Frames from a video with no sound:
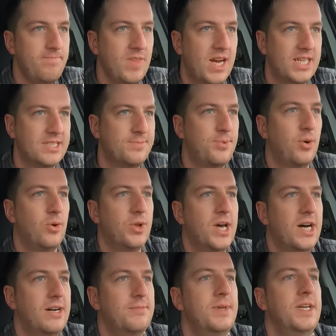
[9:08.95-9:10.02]
I just pulled
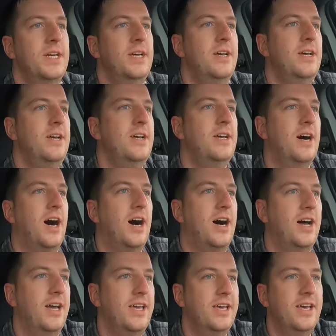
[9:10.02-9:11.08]
up,
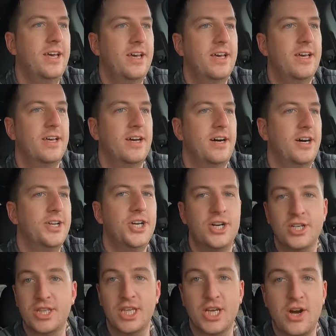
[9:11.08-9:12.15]
I
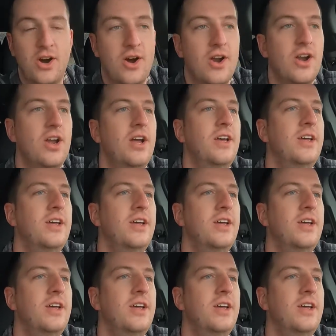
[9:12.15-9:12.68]
unhooked the car,